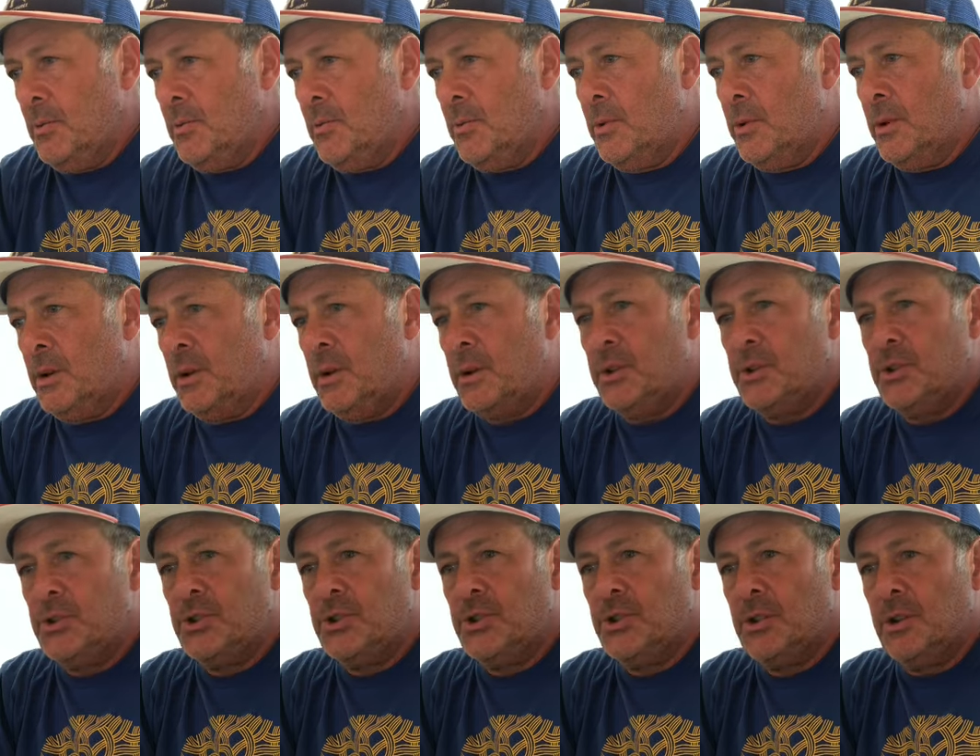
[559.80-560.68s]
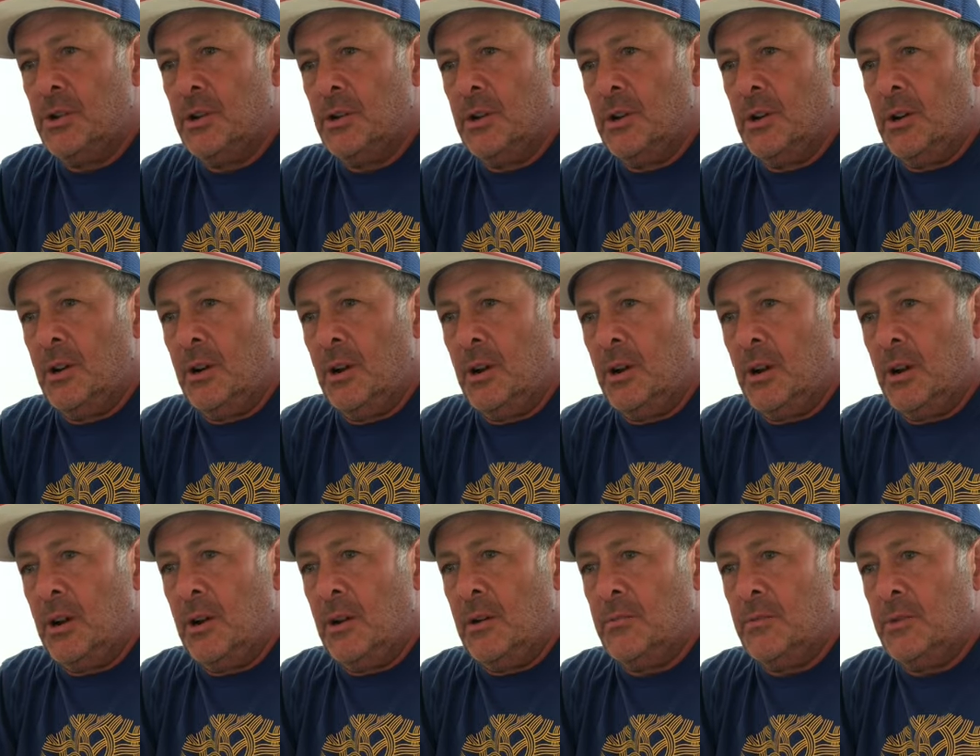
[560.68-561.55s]
which
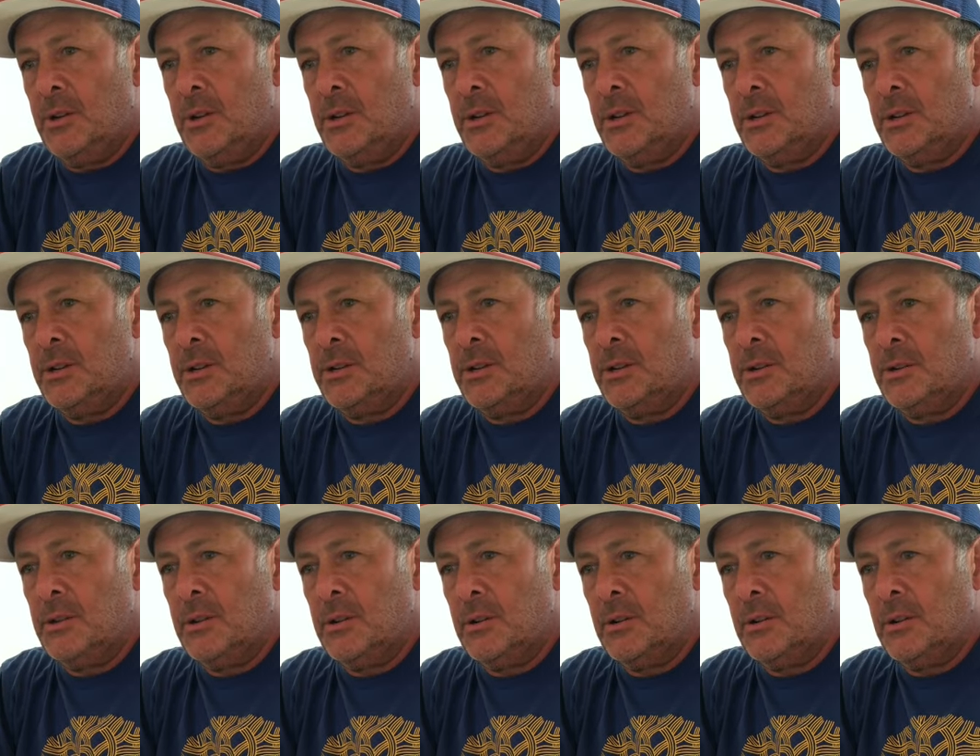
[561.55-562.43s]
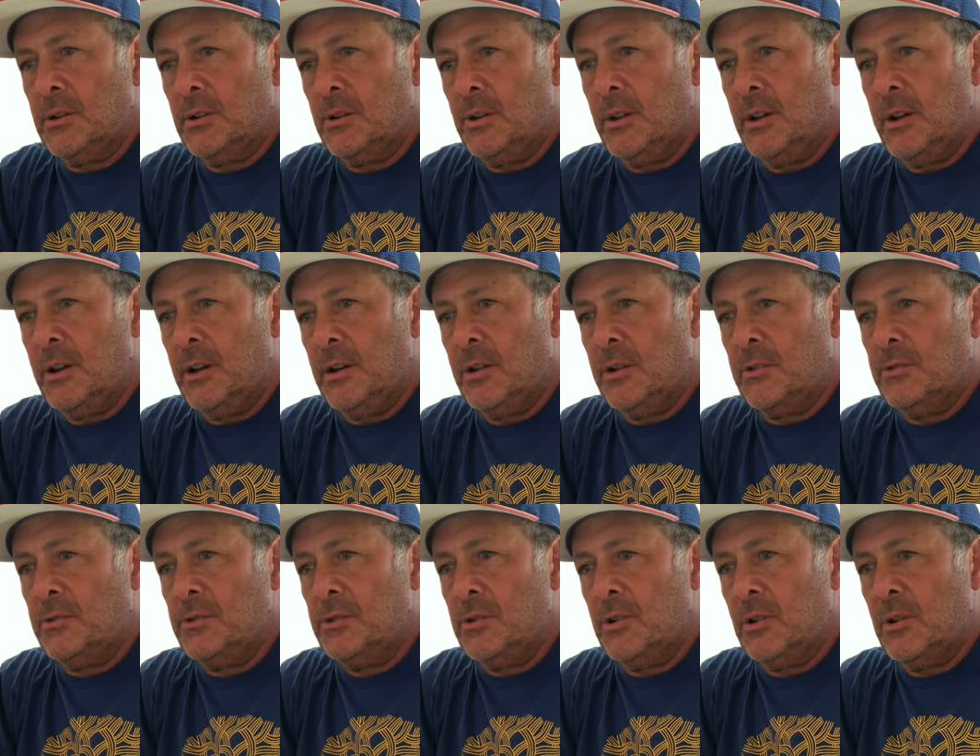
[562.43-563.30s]
ominous
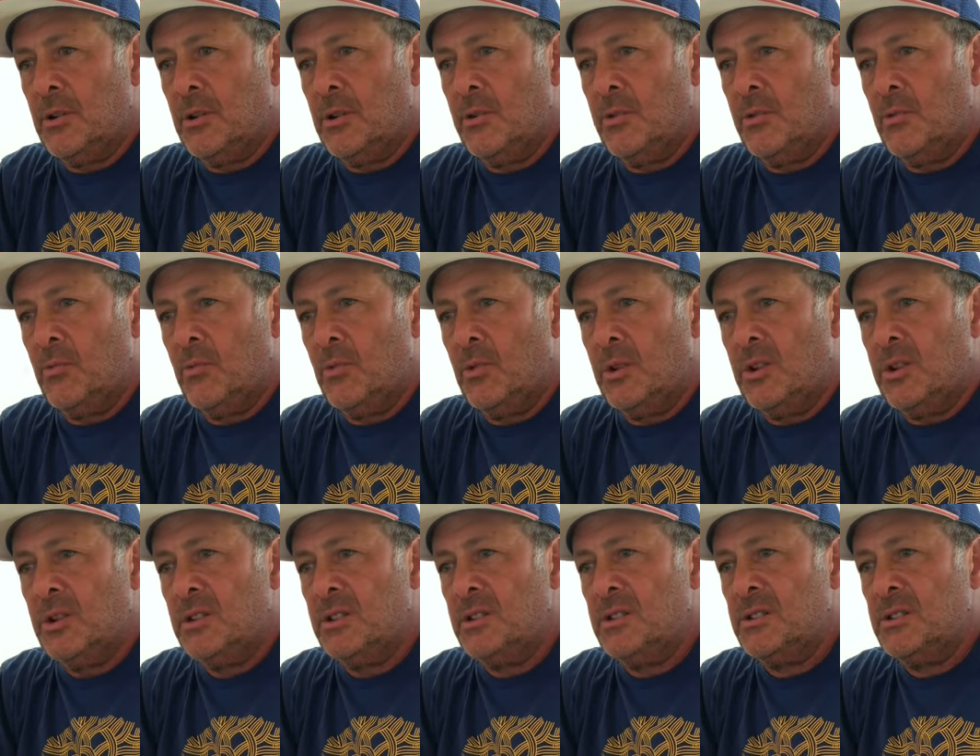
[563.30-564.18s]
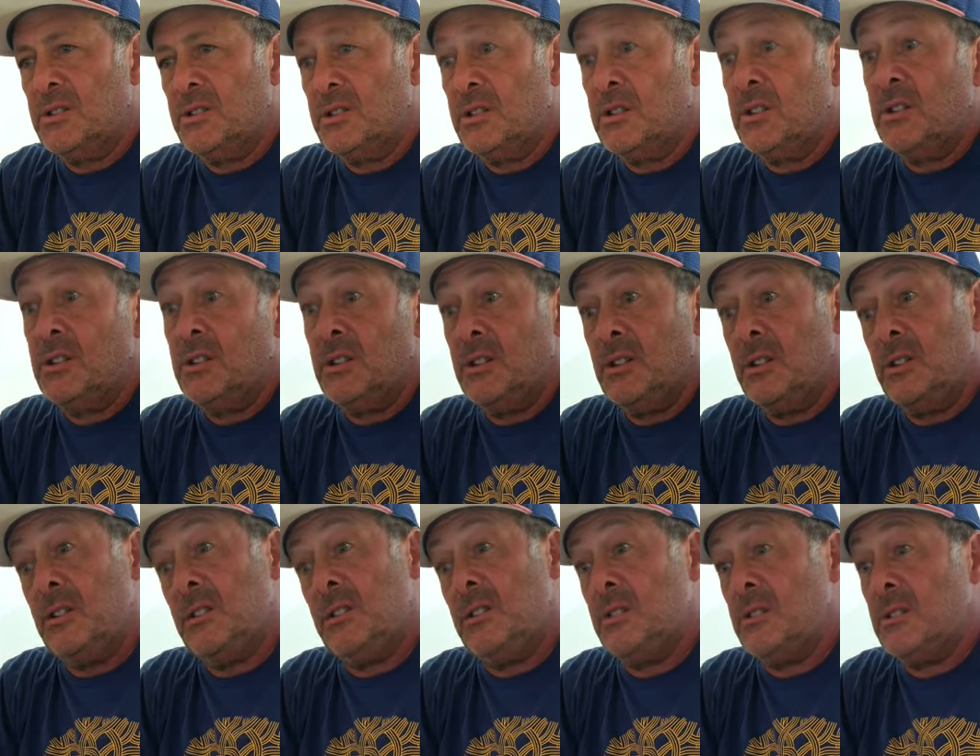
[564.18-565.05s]
clouds are the ones
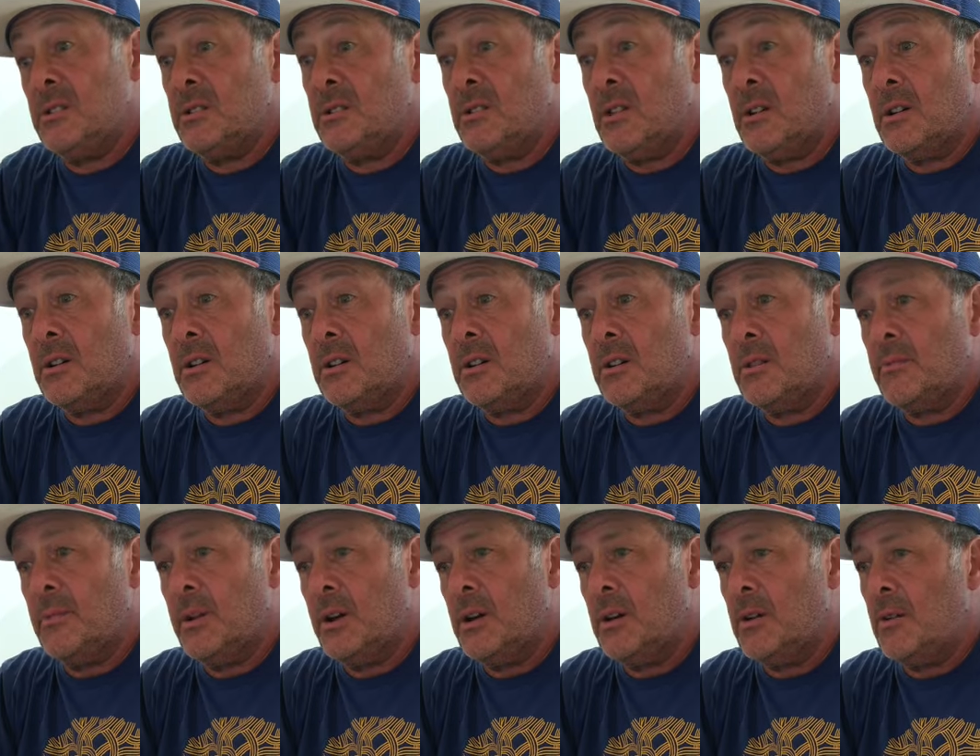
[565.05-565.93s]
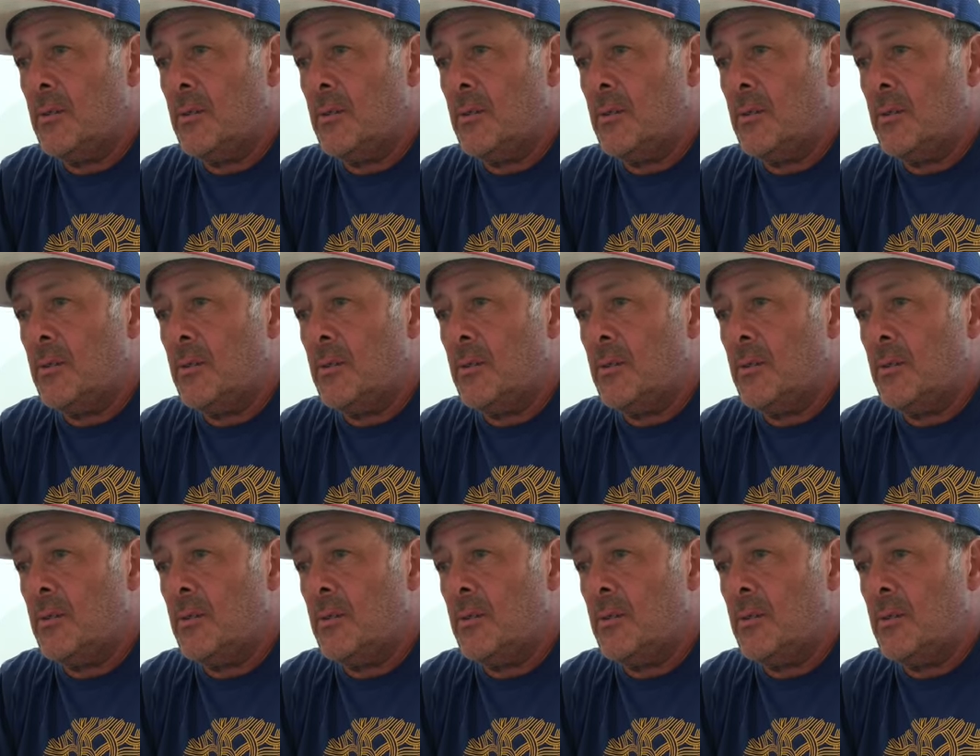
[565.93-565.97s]
he's talking about.